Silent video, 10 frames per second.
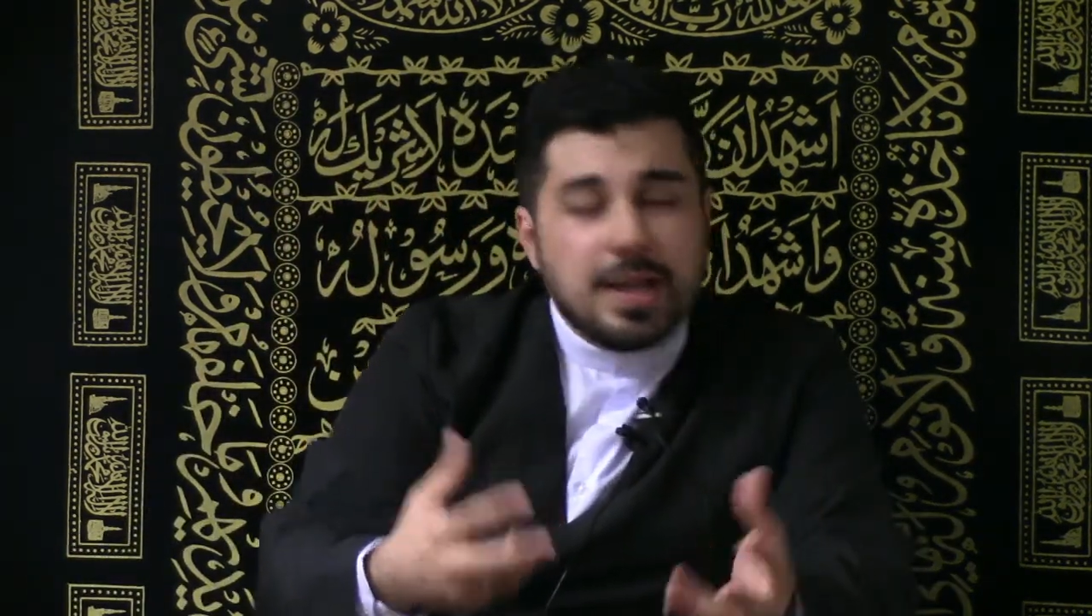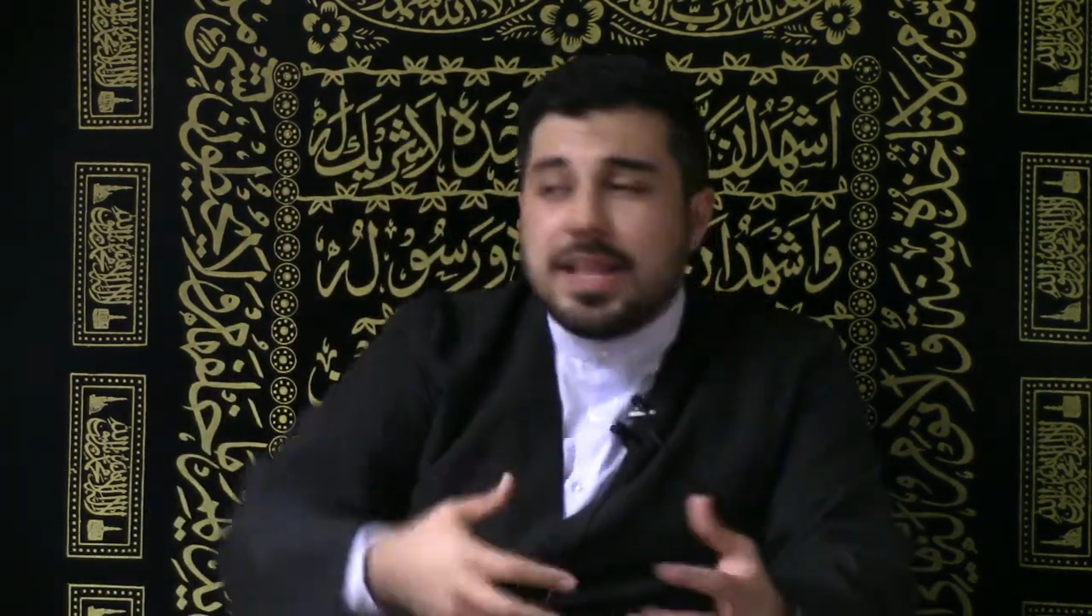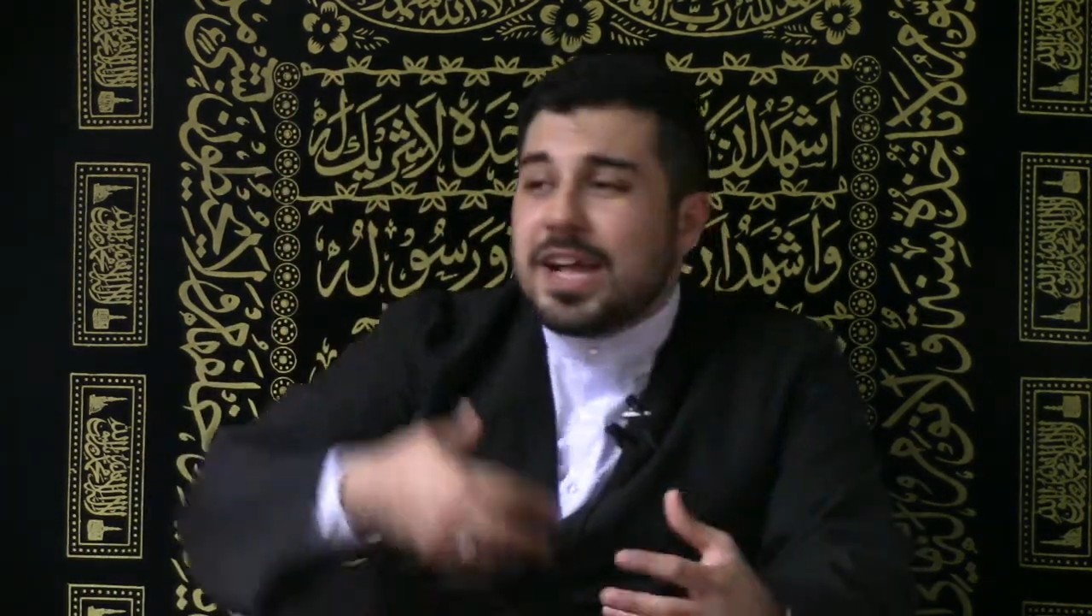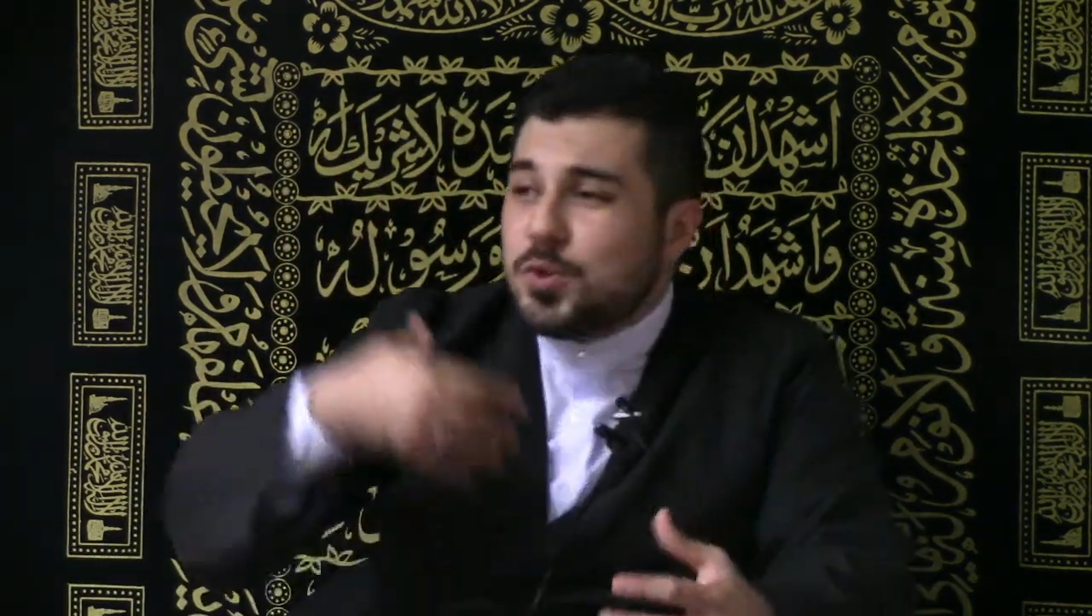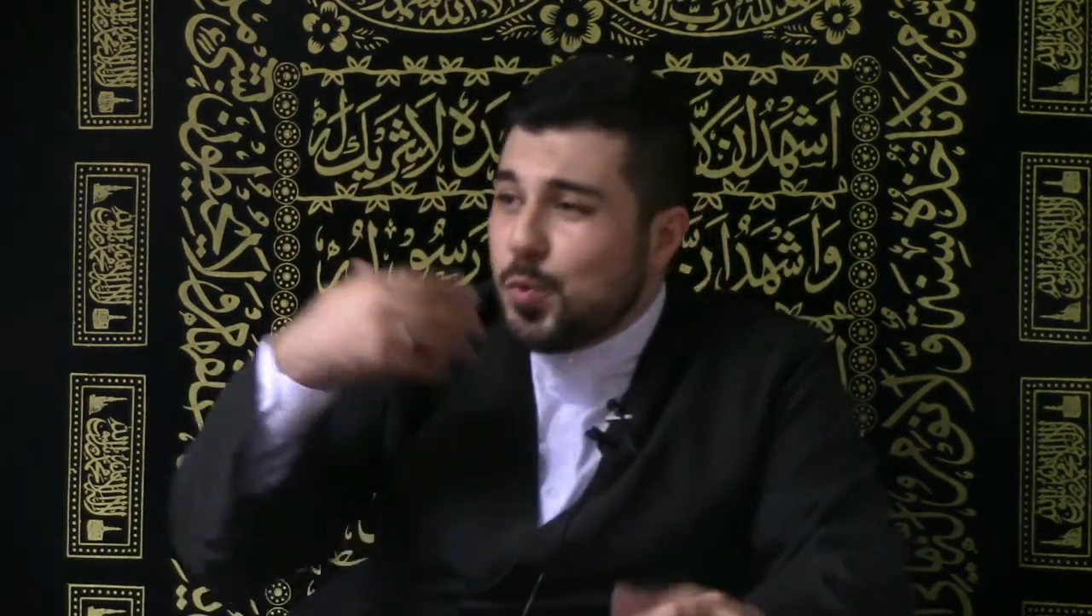
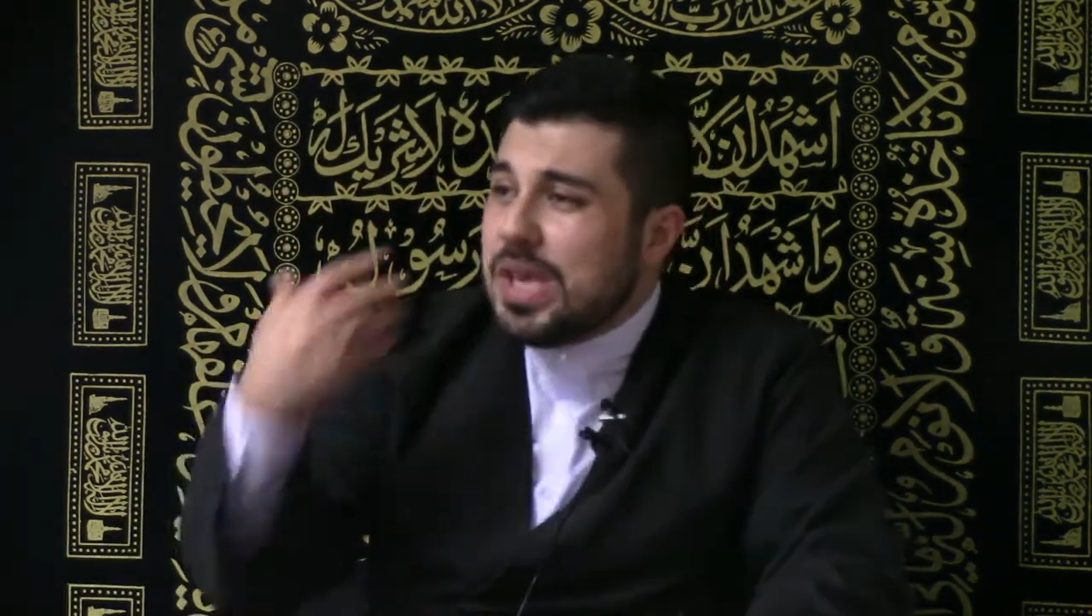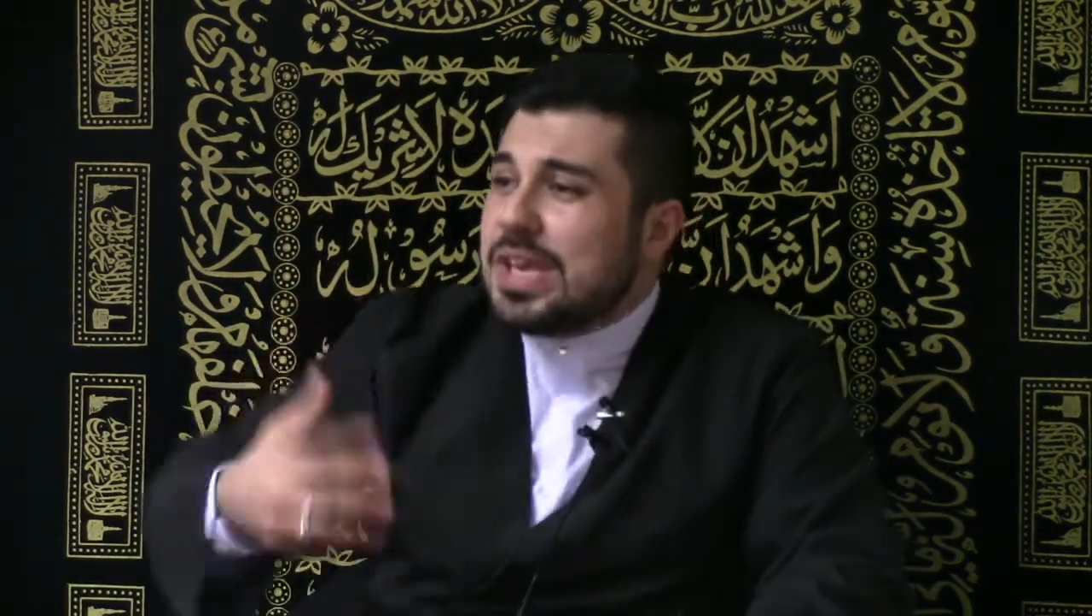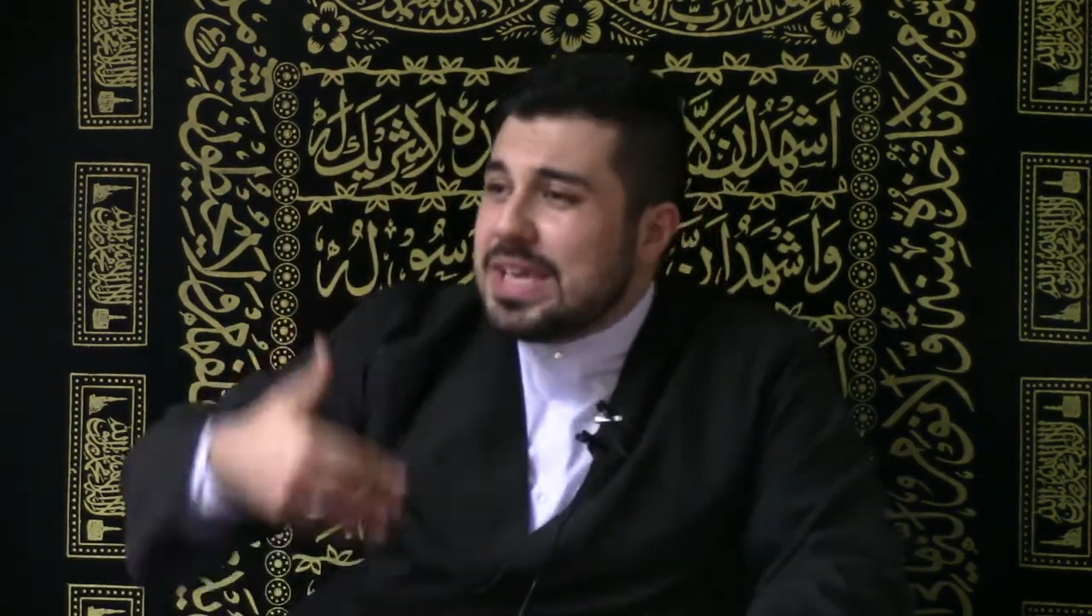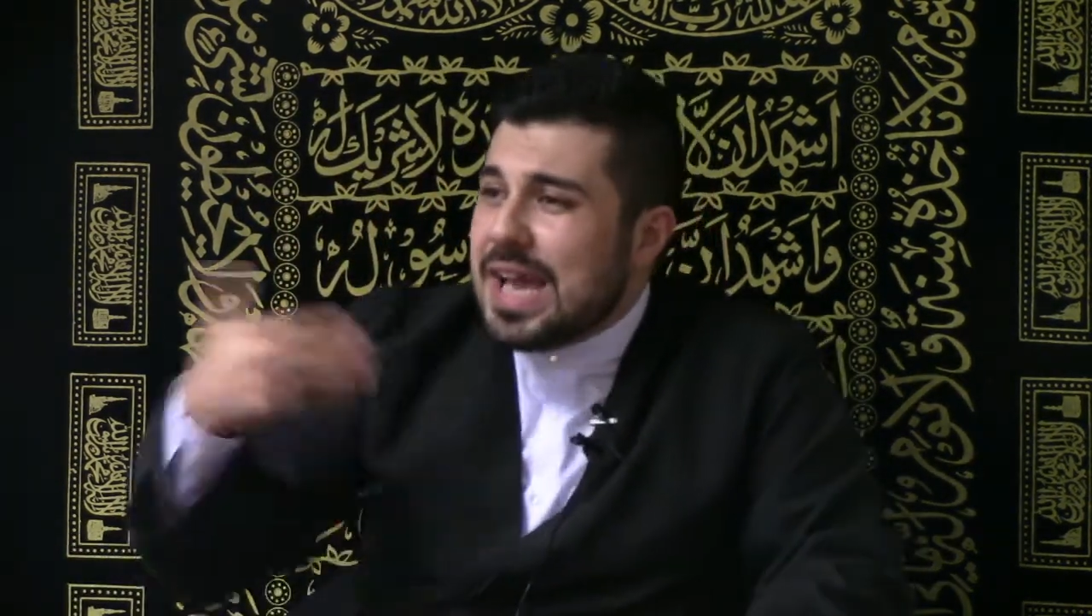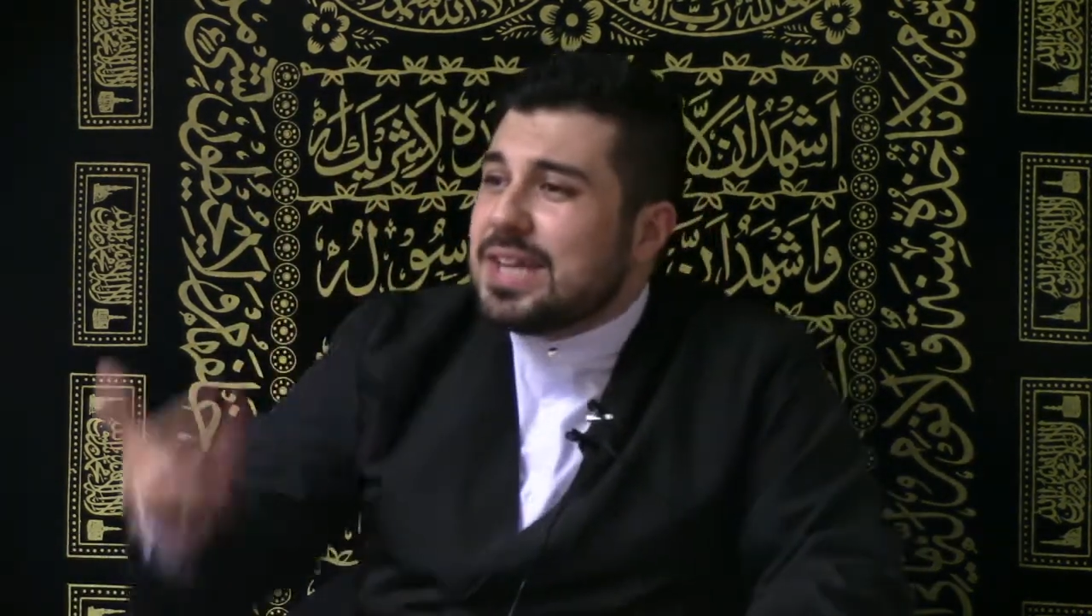that
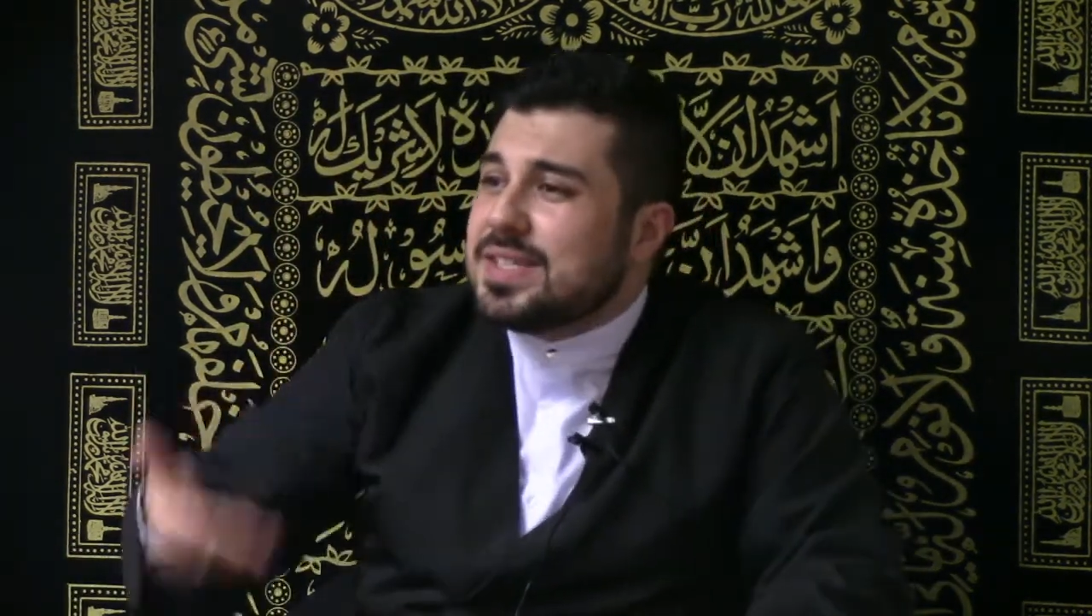we can